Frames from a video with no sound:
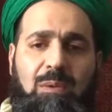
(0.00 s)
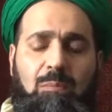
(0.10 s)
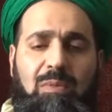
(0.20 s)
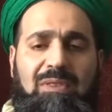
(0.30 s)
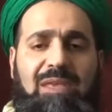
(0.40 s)

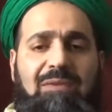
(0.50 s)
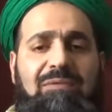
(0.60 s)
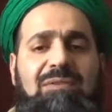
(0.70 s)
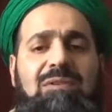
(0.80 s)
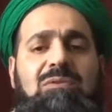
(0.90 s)
but the
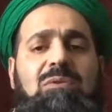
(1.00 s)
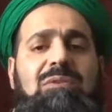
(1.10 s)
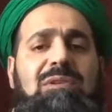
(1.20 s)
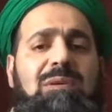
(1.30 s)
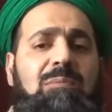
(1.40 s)
emphasis on
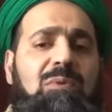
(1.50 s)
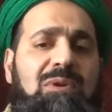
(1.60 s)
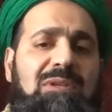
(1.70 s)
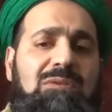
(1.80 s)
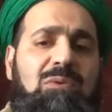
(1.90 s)
tadabbur
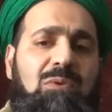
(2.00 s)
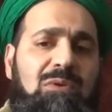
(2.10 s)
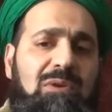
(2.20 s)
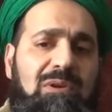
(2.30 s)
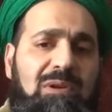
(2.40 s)
is no
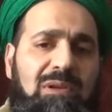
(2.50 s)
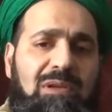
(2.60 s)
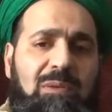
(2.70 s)
longer